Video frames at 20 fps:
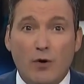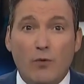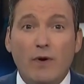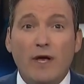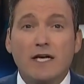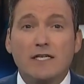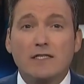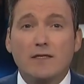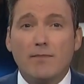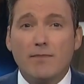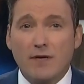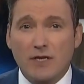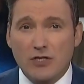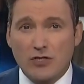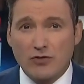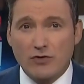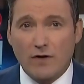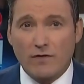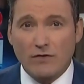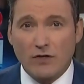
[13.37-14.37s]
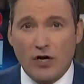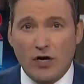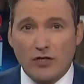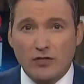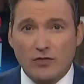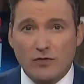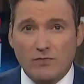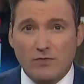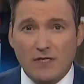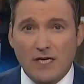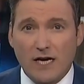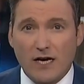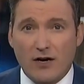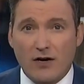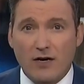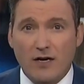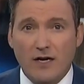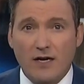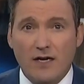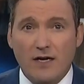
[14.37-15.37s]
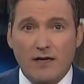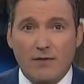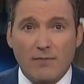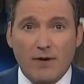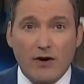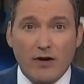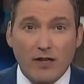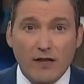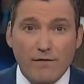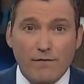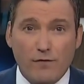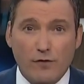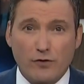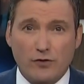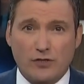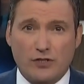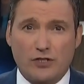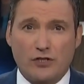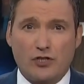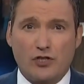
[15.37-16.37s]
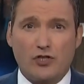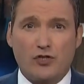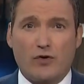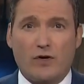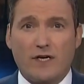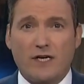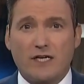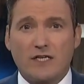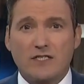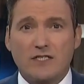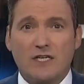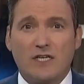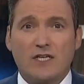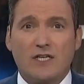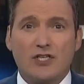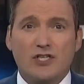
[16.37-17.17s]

We asked the Minister of Long Term Care, Merrilee Fullerton, to join us.